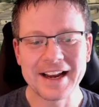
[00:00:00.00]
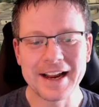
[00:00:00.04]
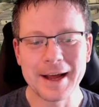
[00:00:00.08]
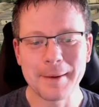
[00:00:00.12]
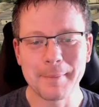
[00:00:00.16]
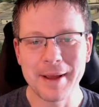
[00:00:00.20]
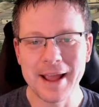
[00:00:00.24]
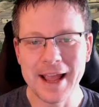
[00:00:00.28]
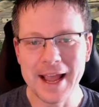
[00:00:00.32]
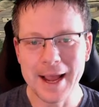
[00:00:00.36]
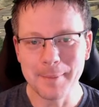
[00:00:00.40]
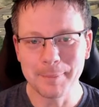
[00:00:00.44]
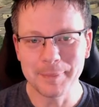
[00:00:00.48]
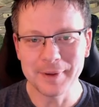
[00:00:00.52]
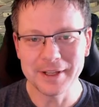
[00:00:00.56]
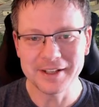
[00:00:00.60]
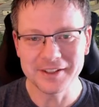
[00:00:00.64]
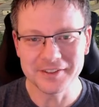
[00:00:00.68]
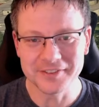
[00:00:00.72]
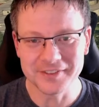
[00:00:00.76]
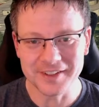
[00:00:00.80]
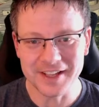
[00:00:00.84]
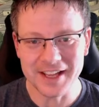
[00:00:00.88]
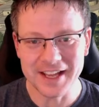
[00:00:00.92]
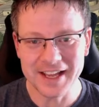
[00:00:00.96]
I'm happy
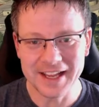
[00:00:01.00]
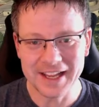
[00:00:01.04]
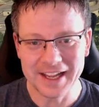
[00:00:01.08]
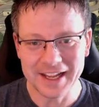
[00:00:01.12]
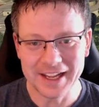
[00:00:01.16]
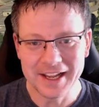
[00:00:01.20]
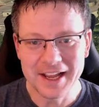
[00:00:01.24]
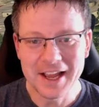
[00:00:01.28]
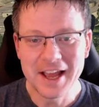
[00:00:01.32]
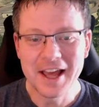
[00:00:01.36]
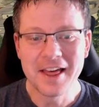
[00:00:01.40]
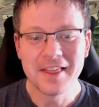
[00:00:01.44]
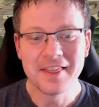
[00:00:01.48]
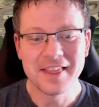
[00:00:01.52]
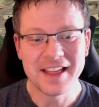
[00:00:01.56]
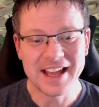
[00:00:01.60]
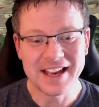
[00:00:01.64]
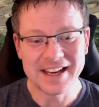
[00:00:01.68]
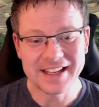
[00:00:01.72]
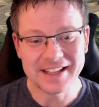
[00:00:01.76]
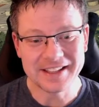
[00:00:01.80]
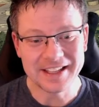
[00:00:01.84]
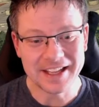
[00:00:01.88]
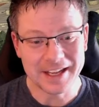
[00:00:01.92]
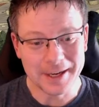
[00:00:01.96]
to say
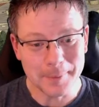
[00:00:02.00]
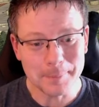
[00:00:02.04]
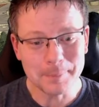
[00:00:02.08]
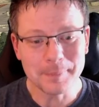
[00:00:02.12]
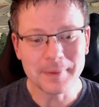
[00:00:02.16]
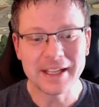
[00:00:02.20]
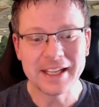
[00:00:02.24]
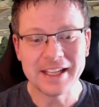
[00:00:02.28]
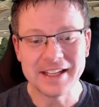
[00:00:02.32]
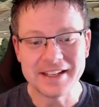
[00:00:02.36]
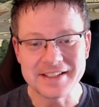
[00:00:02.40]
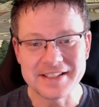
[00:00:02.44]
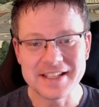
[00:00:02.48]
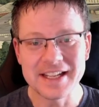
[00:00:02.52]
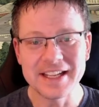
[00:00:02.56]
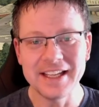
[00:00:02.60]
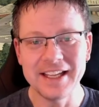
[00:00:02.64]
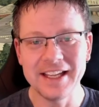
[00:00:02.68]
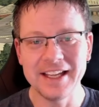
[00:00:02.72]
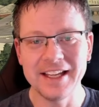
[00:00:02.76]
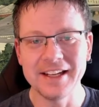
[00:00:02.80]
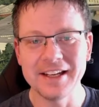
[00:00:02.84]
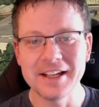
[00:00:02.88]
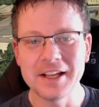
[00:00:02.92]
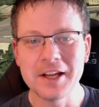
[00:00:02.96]
that, yep,
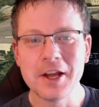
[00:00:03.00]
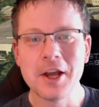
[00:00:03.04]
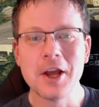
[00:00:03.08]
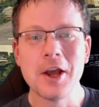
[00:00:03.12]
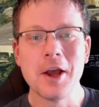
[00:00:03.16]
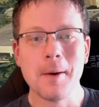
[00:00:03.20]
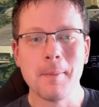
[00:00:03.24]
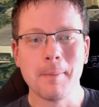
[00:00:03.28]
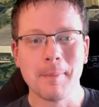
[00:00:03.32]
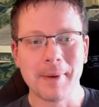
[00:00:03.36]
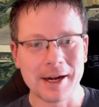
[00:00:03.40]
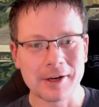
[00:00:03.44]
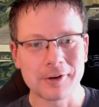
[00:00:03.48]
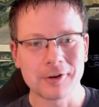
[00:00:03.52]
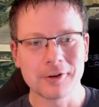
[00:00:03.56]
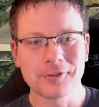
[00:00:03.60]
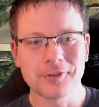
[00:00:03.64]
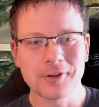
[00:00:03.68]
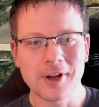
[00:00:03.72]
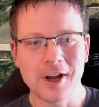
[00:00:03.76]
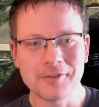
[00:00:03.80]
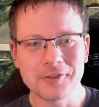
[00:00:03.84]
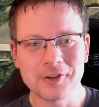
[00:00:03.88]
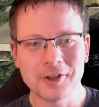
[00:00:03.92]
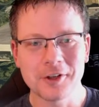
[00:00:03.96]
indeed,
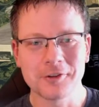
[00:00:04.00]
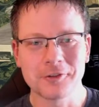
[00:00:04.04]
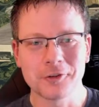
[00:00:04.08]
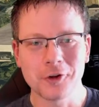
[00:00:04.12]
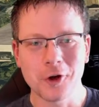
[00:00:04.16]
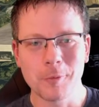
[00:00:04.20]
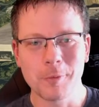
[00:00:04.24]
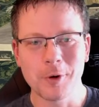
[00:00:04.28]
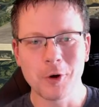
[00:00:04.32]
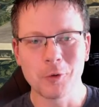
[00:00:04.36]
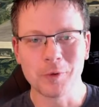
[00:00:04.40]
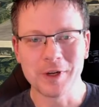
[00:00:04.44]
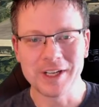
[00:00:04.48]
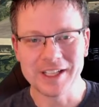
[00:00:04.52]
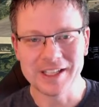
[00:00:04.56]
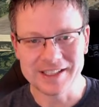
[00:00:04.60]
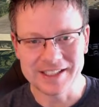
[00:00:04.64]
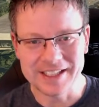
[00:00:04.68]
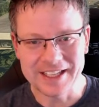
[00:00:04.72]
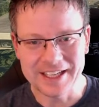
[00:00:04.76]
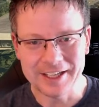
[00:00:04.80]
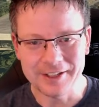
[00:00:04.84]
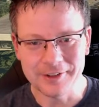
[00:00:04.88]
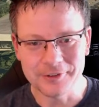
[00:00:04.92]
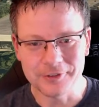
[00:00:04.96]
Microsoft and Asobo
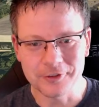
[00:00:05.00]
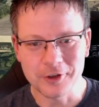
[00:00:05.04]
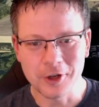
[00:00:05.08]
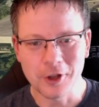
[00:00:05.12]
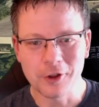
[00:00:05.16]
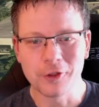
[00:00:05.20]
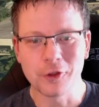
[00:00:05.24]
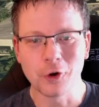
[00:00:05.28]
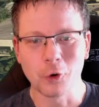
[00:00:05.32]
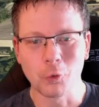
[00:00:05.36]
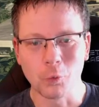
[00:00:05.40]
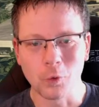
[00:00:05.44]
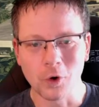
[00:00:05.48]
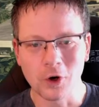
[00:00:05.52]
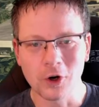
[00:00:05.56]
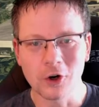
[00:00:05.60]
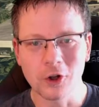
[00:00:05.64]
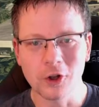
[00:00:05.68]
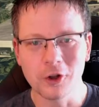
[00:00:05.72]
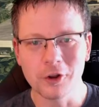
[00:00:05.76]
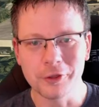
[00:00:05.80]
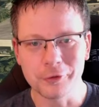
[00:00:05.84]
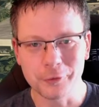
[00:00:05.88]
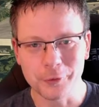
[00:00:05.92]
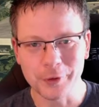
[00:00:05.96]
released the
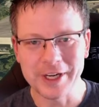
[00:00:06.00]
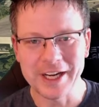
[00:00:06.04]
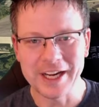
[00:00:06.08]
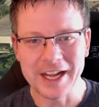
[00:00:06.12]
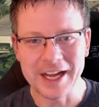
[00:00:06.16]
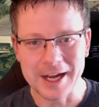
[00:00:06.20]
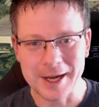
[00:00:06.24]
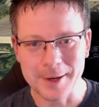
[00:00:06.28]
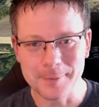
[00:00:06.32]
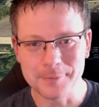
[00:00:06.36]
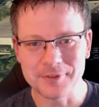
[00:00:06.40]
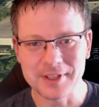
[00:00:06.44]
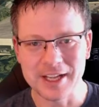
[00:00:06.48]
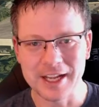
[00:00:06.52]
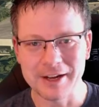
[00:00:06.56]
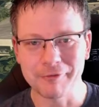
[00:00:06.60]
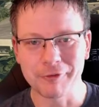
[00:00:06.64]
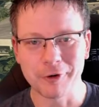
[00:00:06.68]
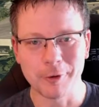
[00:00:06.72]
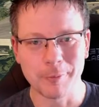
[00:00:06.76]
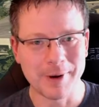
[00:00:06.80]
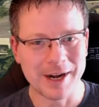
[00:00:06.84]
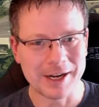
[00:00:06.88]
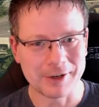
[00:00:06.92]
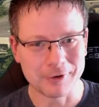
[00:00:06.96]
World 3 update
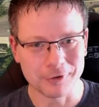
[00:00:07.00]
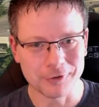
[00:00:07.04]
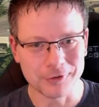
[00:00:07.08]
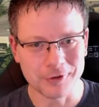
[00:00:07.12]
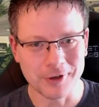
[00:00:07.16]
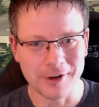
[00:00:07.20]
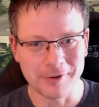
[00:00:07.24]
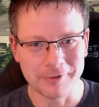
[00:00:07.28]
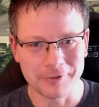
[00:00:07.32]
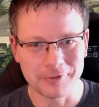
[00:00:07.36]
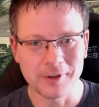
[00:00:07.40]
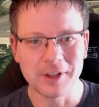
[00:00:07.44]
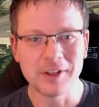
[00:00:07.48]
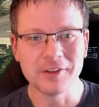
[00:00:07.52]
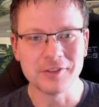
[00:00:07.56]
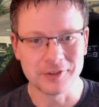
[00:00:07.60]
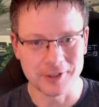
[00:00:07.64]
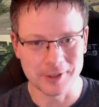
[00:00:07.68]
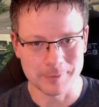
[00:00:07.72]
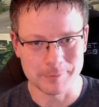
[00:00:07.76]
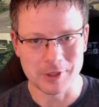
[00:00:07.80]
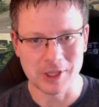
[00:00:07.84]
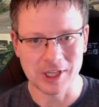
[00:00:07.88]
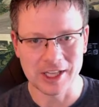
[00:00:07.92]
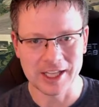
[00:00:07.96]
for Microsoft
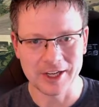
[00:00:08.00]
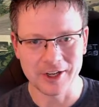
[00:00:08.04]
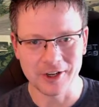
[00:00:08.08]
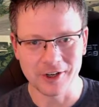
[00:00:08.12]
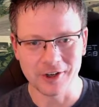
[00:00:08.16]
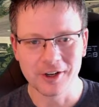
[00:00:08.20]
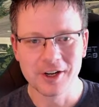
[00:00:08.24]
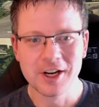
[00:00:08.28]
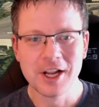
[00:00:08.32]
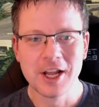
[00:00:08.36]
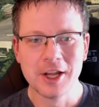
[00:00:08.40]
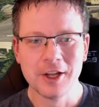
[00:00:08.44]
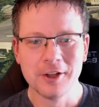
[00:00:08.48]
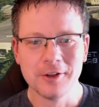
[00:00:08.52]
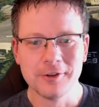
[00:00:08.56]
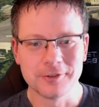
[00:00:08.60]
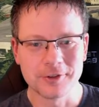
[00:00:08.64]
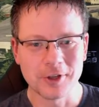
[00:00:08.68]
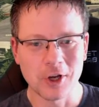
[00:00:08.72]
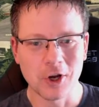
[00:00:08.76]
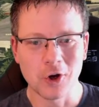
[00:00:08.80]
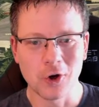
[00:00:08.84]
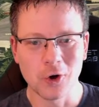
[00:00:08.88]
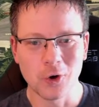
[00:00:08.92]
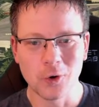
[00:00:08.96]
Simulator.
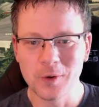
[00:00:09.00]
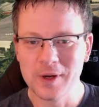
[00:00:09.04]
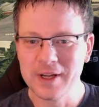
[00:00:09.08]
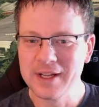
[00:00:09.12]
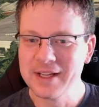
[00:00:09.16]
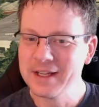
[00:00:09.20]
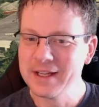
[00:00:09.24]
So,